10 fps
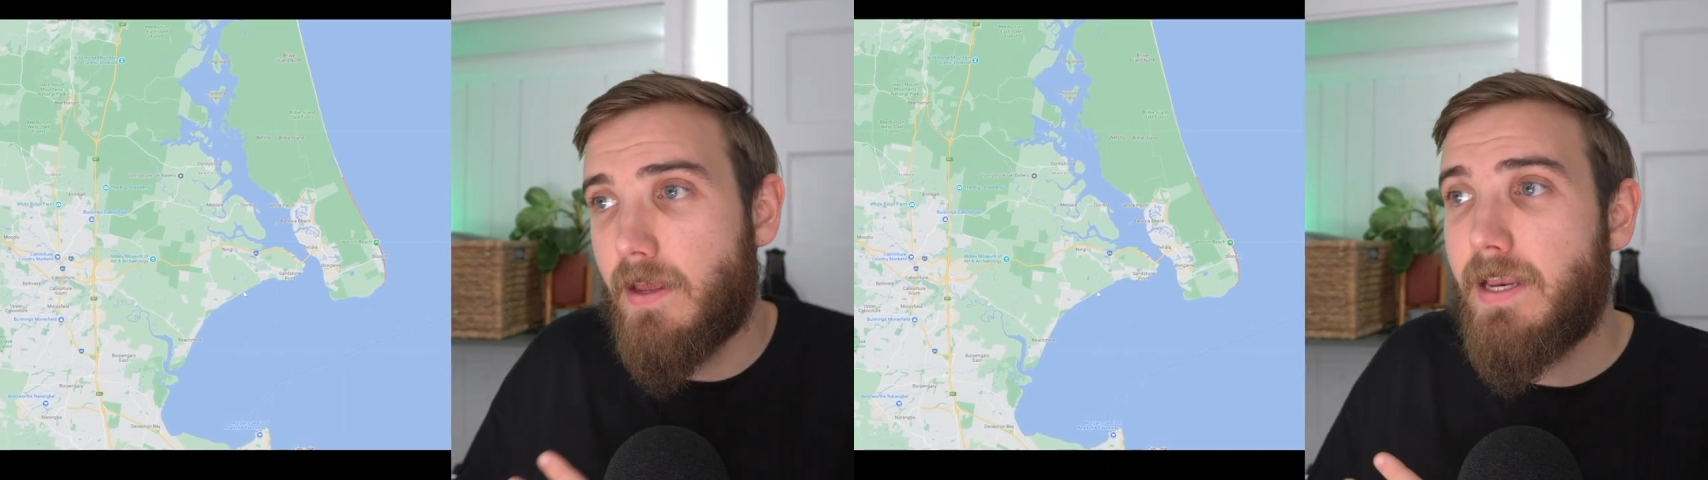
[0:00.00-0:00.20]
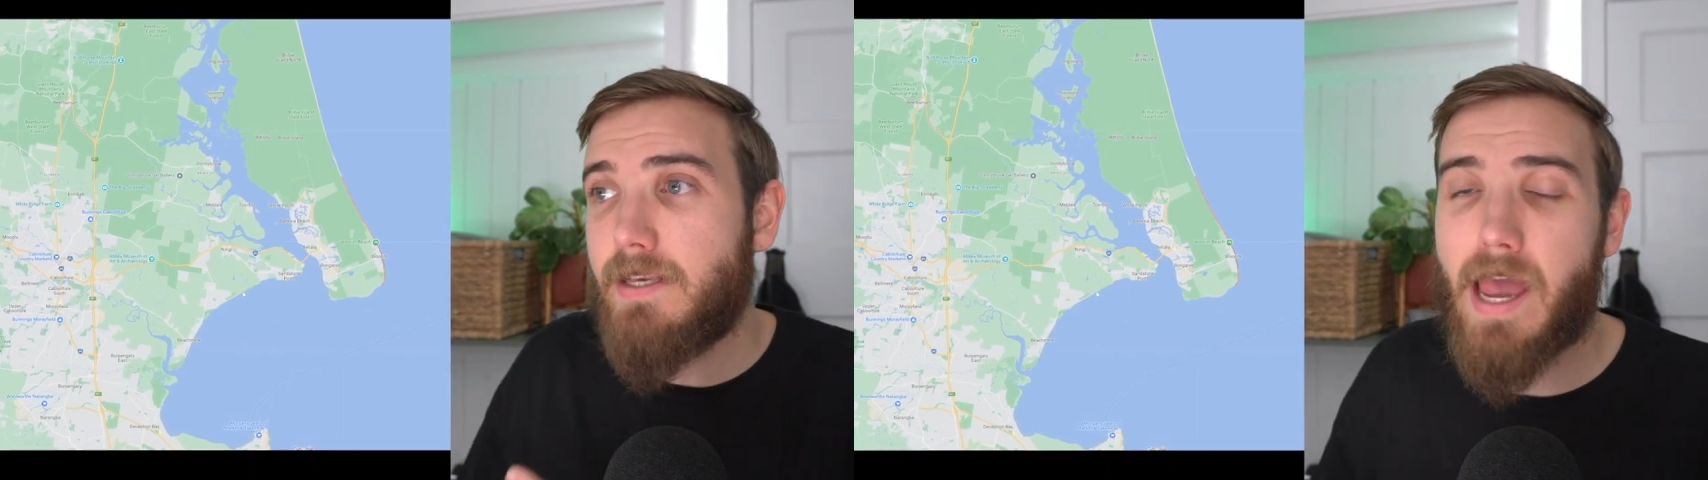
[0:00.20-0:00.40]

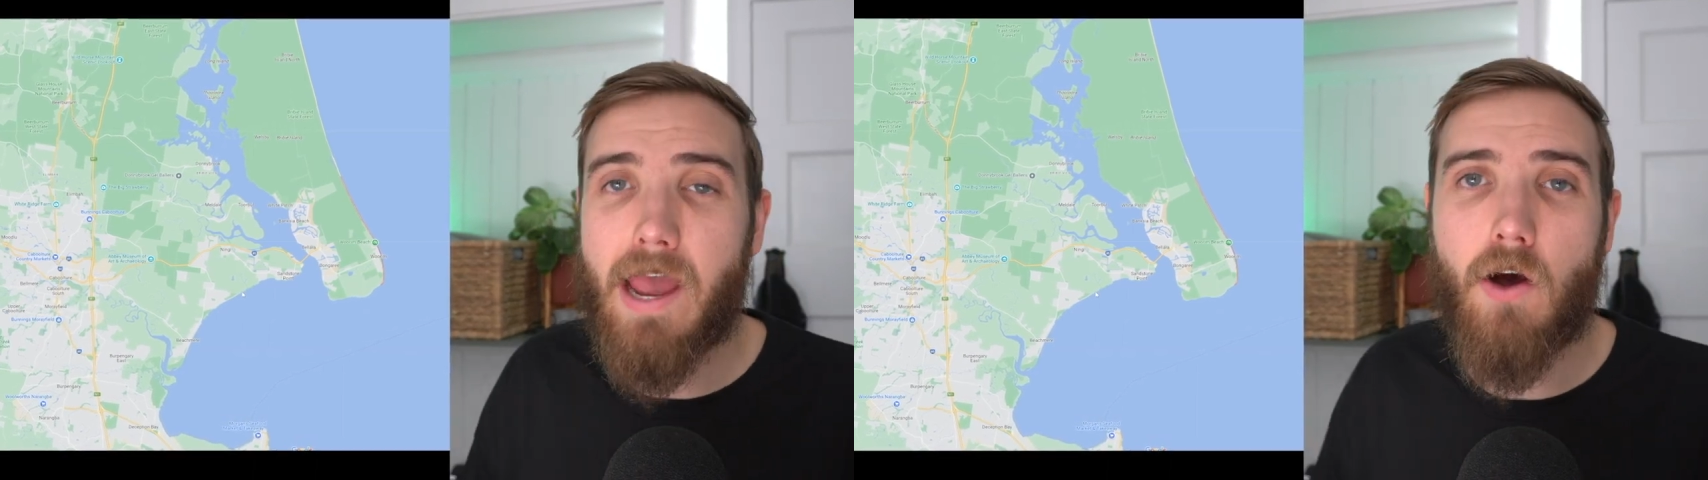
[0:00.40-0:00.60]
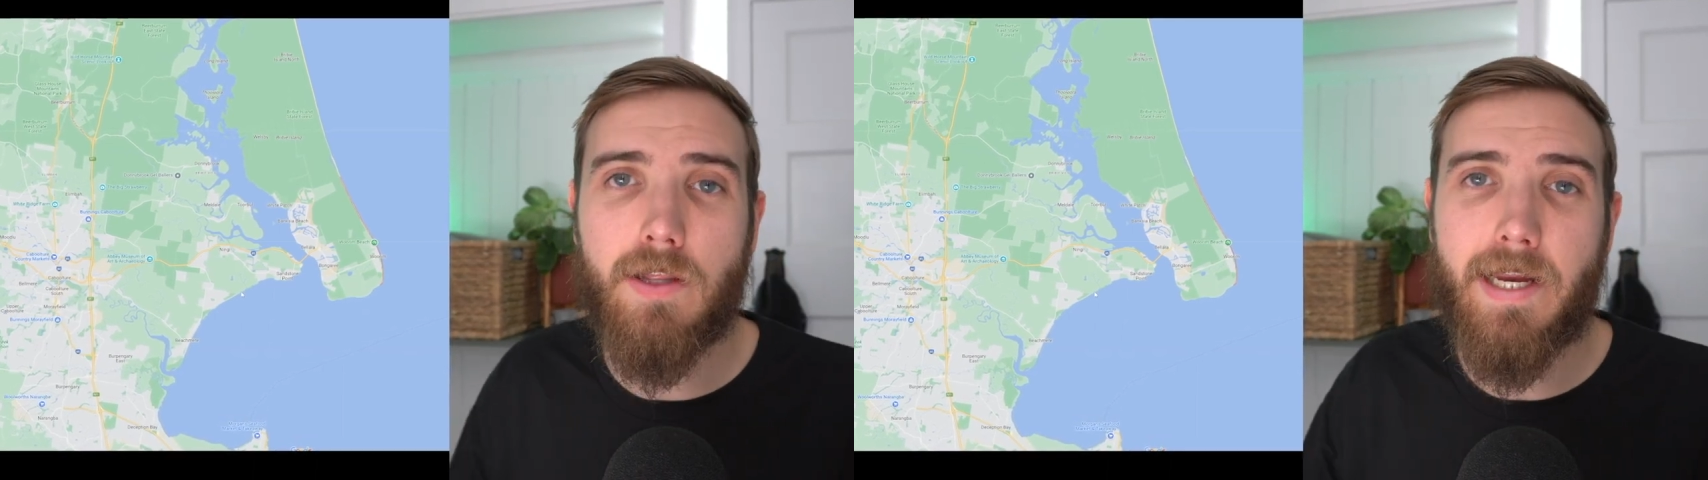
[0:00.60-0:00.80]
it is a
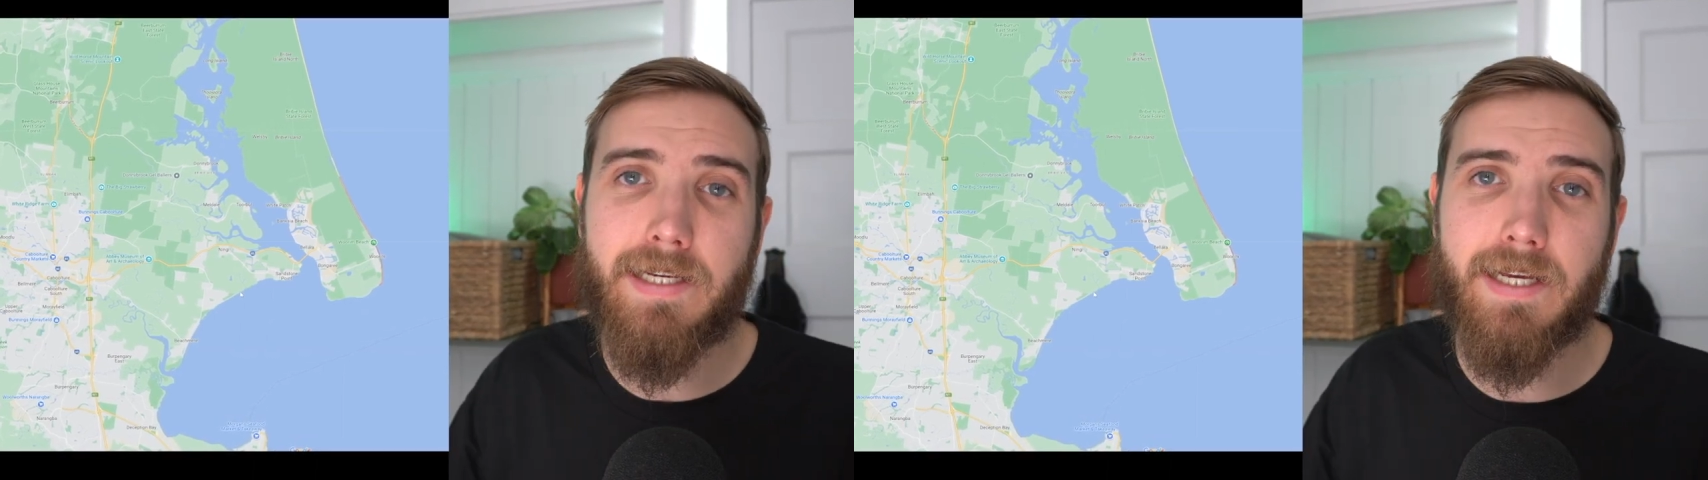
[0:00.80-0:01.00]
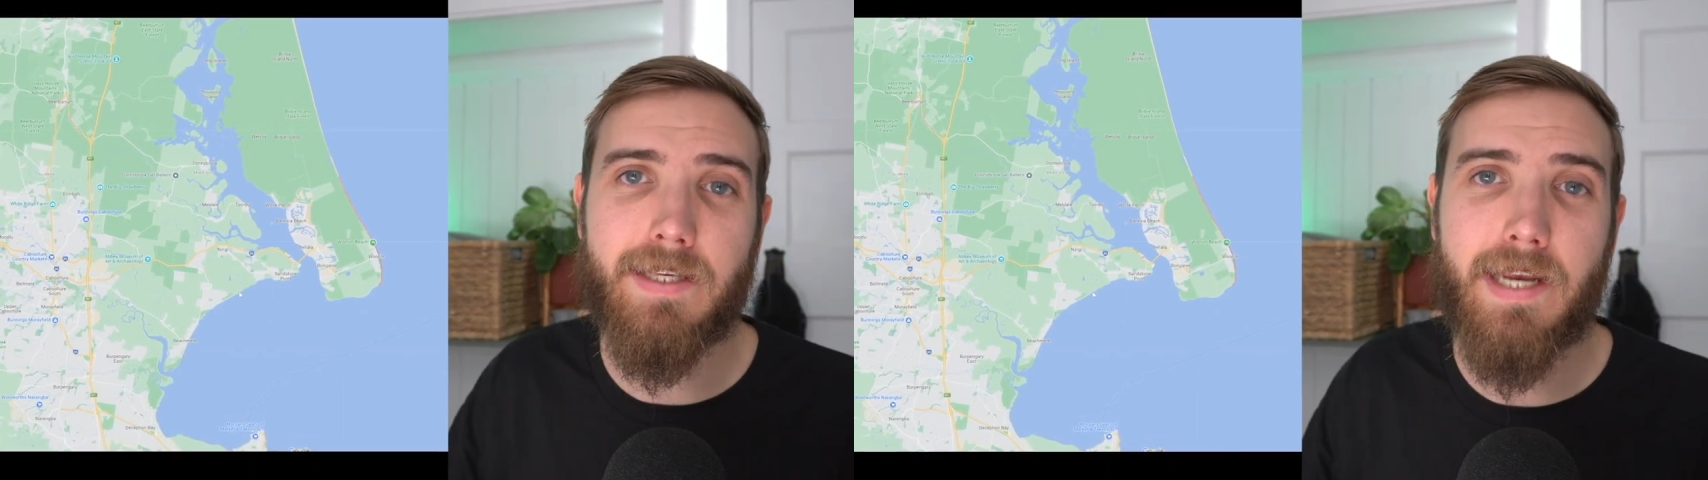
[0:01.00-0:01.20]
holiday
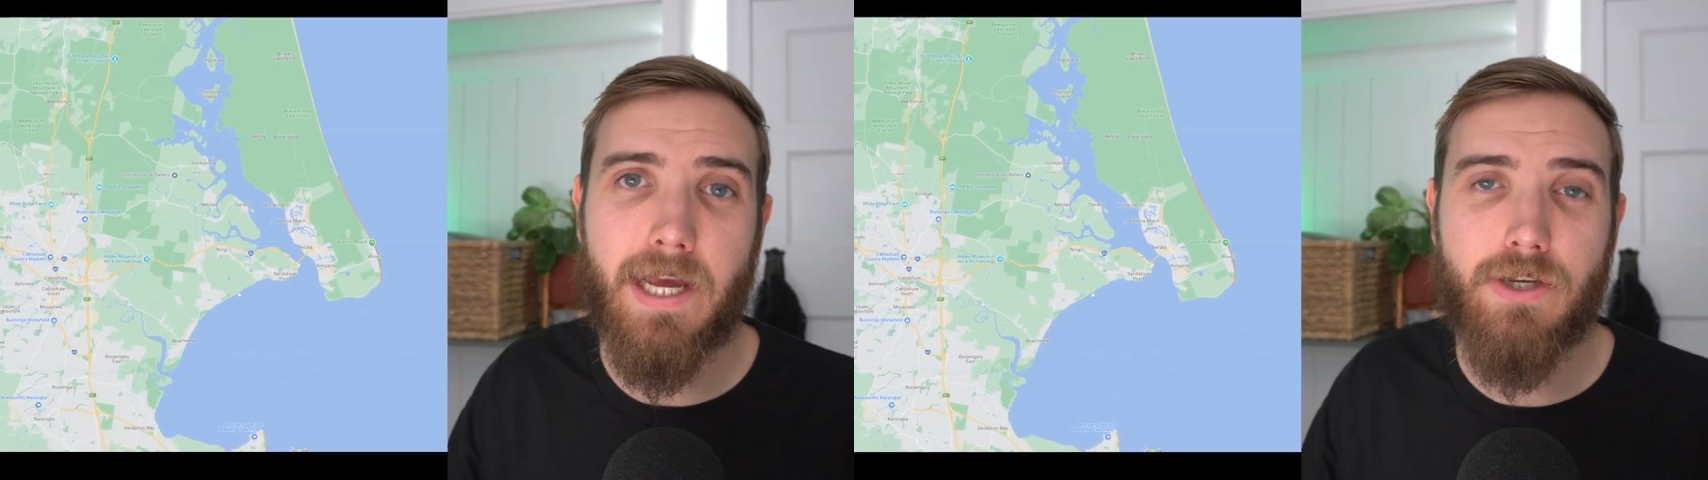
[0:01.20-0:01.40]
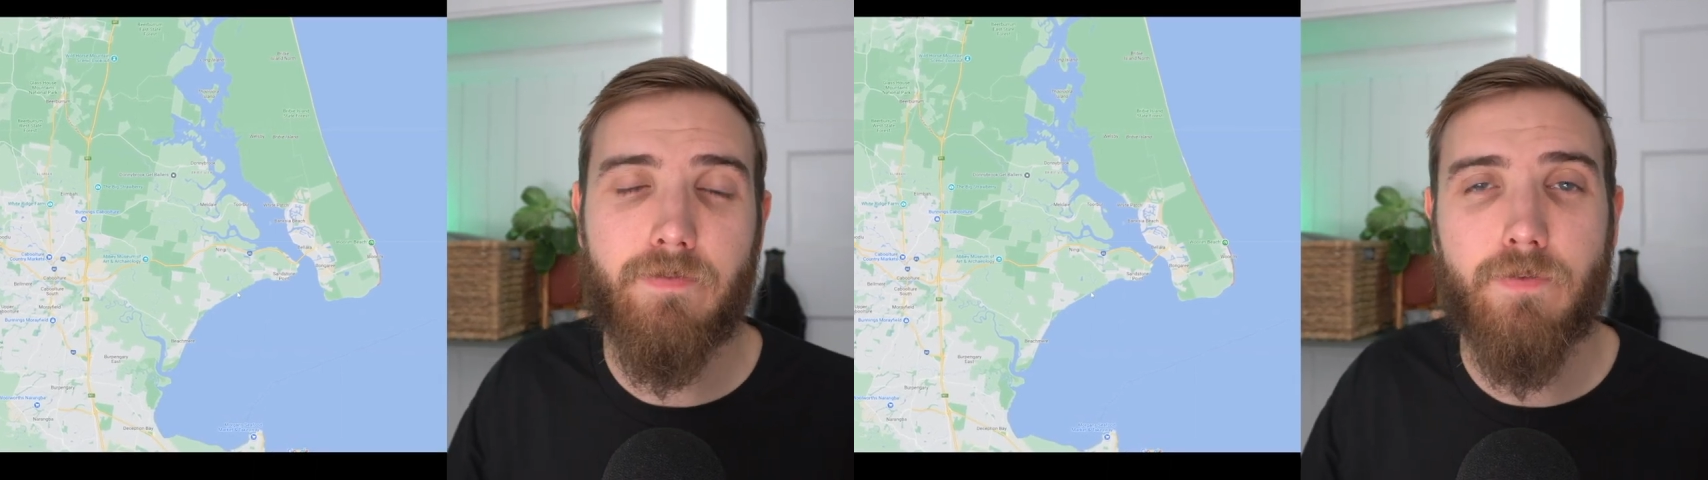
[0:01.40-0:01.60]
destination